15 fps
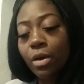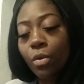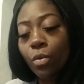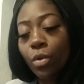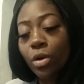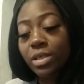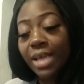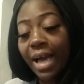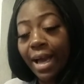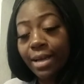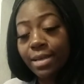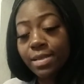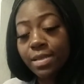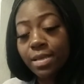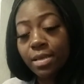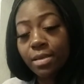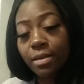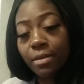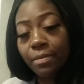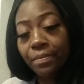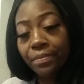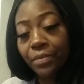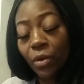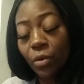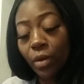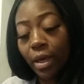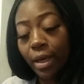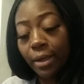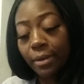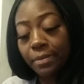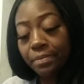were toxic, okay?